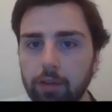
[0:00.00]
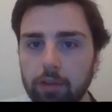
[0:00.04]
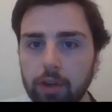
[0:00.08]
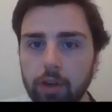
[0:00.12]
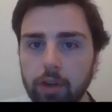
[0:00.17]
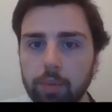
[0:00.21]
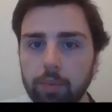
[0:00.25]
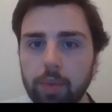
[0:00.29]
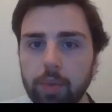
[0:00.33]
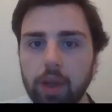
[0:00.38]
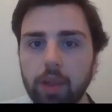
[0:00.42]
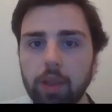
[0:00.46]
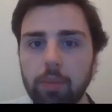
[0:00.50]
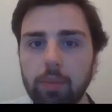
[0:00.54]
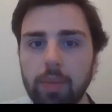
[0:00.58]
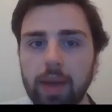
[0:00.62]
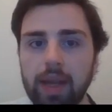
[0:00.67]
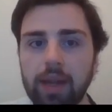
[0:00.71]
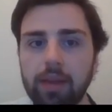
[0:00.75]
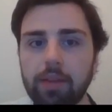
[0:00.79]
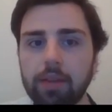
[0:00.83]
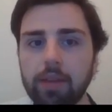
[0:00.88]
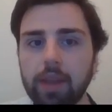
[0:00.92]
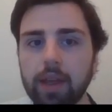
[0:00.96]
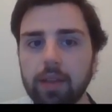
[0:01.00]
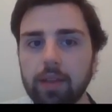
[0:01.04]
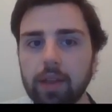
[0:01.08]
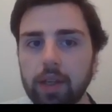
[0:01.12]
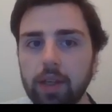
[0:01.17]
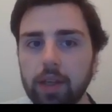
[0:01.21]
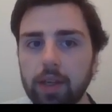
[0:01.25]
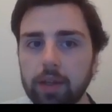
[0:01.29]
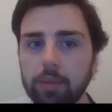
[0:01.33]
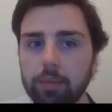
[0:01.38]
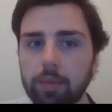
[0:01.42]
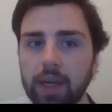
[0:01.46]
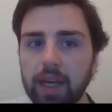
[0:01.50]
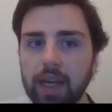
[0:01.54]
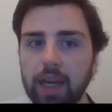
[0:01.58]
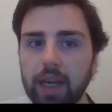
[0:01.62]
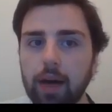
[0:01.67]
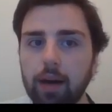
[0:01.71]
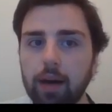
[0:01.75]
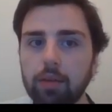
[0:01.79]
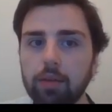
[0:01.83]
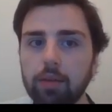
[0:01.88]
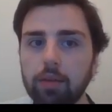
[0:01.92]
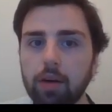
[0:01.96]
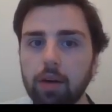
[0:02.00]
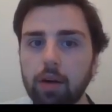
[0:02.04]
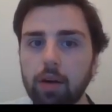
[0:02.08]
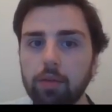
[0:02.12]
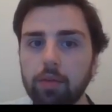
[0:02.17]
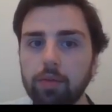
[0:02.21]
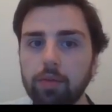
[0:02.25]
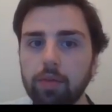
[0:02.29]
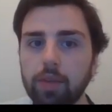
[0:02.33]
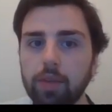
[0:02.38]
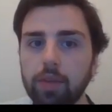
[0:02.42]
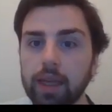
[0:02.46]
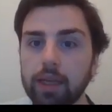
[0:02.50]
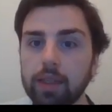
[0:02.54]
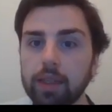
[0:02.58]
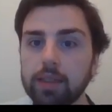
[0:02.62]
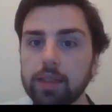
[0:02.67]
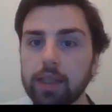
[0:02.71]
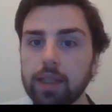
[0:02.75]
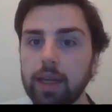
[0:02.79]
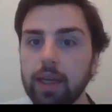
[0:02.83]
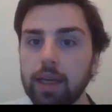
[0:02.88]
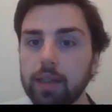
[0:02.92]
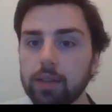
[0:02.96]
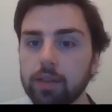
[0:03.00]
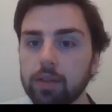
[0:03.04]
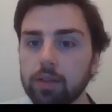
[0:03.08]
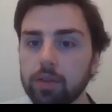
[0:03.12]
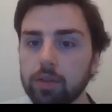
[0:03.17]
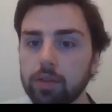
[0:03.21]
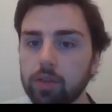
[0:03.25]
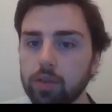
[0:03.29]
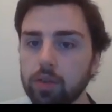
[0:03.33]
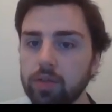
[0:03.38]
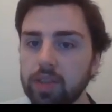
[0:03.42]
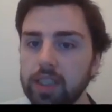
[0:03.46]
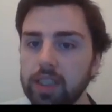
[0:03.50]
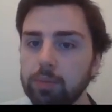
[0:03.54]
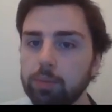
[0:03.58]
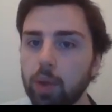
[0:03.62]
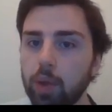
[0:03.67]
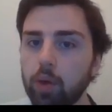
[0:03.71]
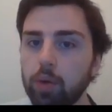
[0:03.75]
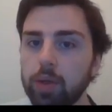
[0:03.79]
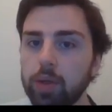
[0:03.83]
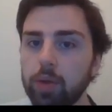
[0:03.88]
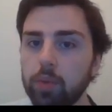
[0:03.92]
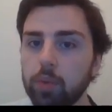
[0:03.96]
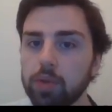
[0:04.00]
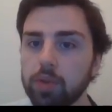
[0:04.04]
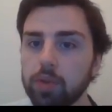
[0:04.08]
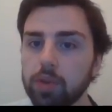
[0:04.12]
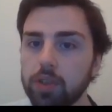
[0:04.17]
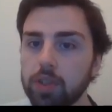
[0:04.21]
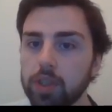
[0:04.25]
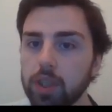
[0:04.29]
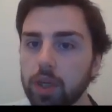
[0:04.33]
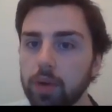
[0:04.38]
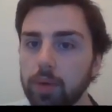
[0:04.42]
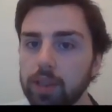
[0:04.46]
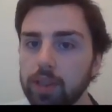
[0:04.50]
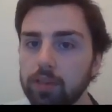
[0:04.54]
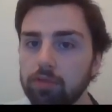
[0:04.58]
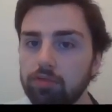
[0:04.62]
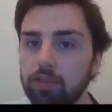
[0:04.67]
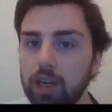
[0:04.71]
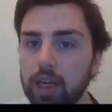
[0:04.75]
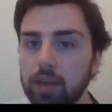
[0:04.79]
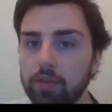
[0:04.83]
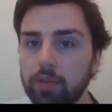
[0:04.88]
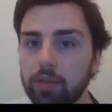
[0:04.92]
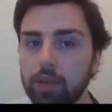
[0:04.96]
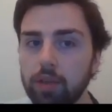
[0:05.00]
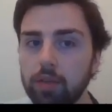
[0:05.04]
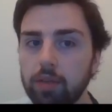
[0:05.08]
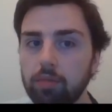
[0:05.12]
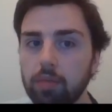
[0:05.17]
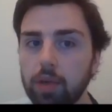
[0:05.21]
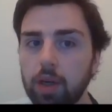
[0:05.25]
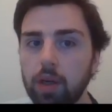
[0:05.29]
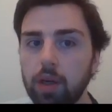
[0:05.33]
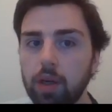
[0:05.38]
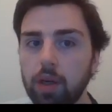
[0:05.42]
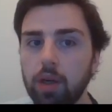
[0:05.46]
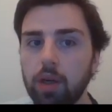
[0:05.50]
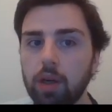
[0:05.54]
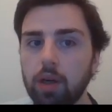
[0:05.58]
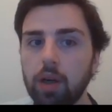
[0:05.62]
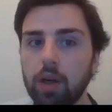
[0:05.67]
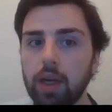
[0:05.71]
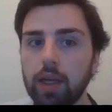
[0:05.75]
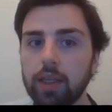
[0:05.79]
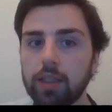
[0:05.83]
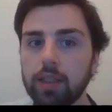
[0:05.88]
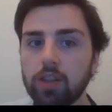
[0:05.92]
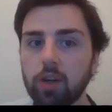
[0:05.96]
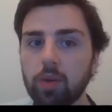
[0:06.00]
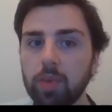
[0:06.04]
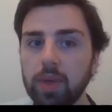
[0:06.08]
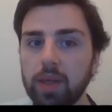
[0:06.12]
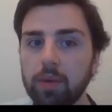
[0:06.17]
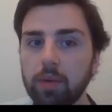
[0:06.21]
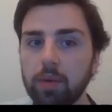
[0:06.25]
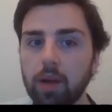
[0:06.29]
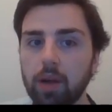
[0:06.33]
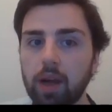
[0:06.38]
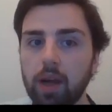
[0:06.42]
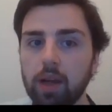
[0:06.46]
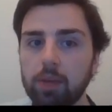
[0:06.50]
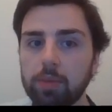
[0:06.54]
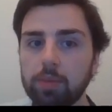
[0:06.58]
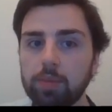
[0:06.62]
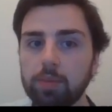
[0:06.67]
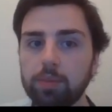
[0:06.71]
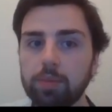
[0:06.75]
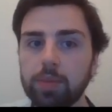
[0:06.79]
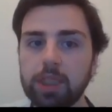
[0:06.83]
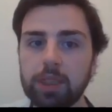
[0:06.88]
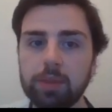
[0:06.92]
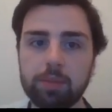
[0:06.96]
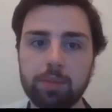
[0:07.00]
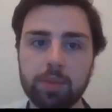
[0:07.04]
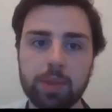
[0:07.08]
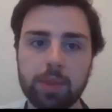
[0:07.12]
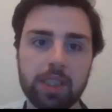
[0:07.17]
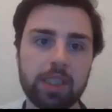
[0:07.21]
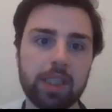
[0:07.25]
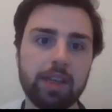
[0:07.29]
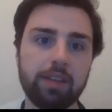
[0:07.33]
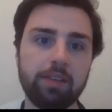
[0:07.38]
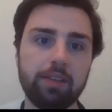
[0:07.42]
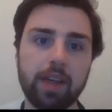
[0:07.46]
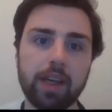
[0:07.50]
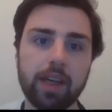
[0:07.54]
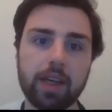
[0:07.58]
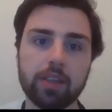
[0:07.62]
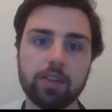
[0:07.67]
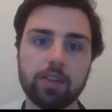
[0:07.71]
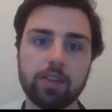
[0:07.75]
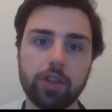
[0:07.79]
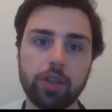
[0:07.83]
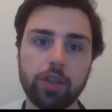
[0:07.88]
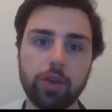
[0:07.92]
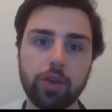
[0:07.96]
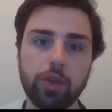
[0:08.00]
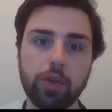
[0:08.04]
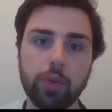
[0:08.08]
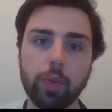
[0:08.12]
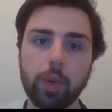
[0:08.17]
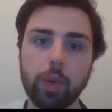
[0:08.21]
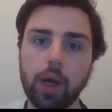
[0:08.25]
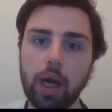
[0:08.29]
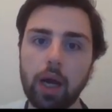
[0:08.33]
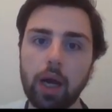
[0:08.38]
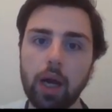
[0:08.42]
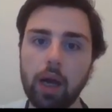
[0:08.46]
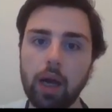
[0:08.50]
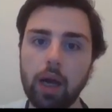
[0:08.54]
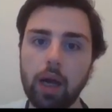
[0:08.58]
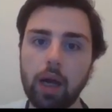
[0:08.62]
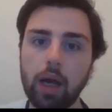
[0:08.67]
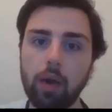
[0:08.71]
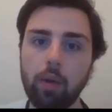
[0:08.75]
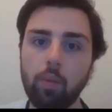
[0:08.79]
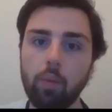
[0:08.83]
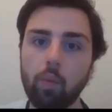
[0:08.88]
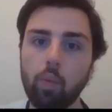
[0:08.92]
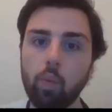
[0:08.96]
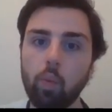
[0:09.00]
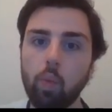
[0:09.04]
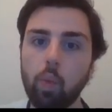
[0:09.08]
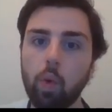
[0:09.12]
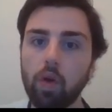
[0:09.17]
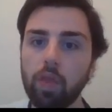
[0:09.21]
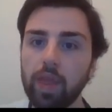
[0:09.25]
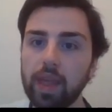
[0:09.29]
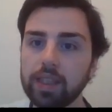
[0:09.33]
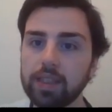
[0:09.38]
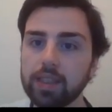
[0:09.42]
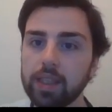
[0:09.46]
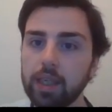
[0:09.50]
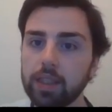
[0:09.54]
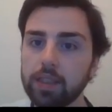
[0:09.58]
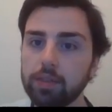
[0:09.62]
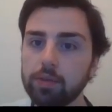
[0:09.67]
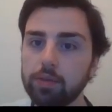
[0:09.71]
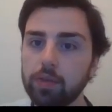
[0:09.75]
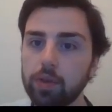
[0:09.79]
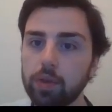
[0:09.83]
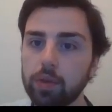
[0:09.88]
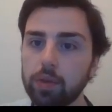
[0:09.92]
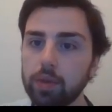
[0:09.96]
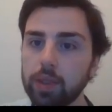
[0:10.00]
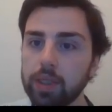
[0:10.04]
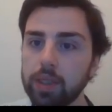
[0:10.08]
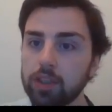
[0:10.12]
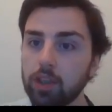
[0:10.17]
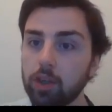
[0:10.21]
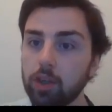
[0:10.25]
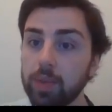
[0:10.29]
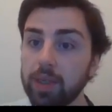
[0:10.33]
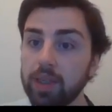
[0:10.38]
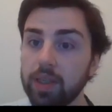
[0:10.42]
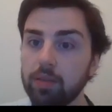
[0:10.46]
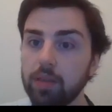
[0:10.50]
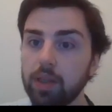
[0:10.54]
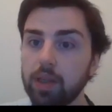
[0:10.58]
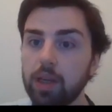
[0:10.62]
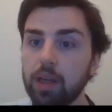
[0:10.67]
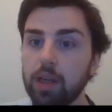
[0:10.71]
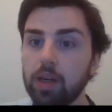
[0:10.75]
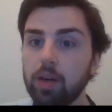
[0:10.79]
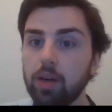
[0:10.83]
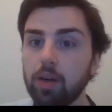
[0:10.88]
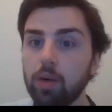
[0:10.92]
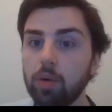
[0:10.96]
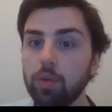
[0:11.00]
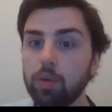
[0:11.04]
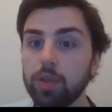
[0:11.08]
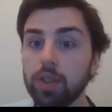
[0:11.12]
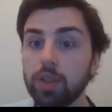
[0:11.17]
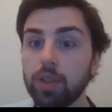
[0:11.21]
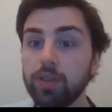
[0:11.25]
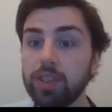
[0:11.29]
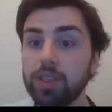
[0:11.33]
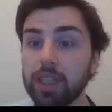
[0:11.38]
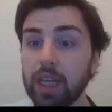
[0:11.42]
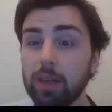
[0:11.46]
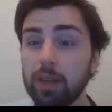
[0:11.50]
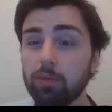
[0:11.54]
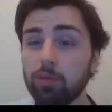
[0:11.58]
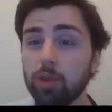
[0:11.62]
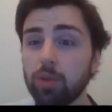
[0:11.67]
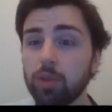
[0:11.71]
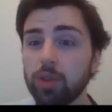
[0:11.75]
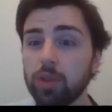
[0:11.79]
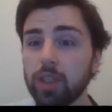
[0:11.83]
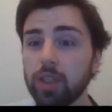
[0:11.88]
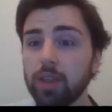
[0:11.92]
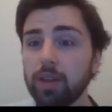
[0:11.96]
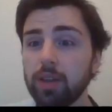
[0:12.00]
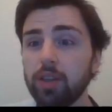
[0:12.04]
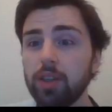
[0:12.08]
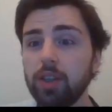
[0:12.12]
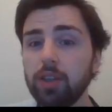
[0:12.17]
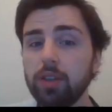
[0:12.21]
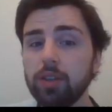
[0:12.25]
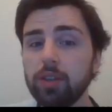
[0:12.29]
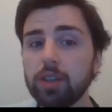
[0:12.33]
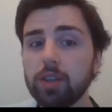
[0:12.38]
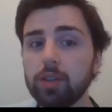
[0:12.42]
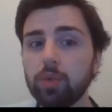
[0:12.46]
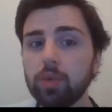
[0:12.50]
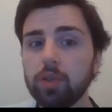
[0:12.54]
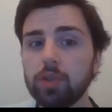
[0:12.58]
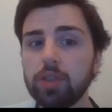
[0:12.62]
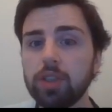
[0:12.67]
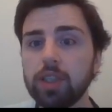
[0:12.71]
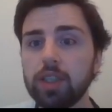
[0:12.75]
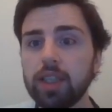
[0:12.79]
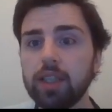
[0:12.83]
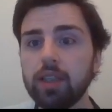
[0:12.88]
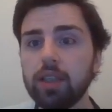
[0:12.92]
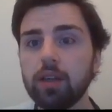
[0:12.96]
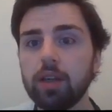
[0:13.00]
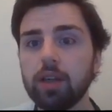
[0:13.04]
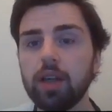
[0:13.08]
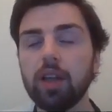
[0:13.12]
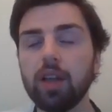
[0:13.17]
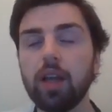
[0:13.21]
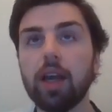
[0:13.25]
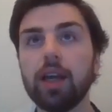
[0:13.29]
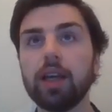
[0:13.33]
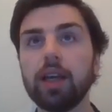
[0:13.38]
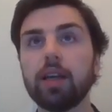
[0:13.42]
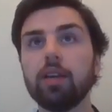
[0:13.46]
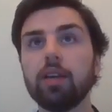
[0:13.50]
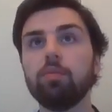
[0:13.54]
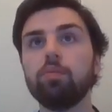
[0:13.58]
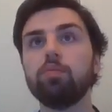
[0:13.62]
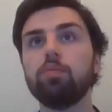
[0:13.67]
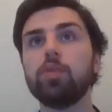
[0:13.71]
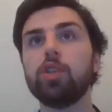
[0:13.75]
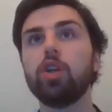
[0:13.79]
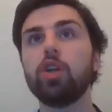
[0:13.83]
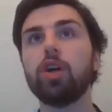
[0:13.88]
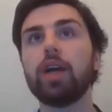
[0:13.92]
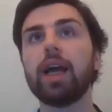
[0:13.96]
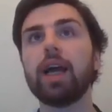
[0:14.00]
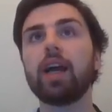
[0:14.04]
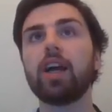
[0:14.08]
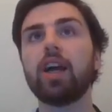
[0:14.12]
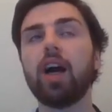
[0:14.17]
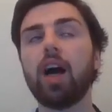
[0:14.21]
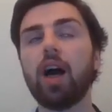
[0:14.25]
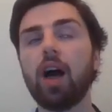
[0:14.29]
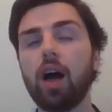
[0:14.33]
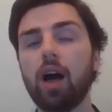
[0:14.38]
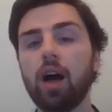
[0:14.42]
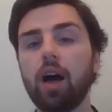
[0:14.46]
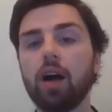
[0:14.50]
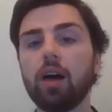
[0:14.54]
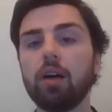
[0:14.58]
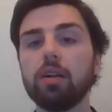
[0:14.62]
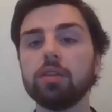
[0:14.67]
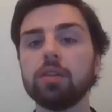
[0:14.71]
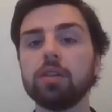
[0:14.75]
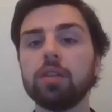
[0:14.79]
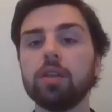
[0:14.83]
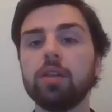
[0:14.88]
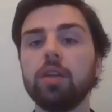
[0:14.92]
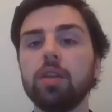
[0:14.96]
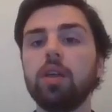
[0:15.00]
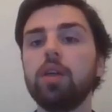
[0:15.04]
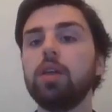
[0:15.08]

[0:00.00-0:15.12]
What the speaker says: through, but the main thing that you can pick out of this is sort of these bolded ones. So it's relevant, it's got to be specific to what they're searching for. It's got to be also general. So if the user is wanting to look at cars,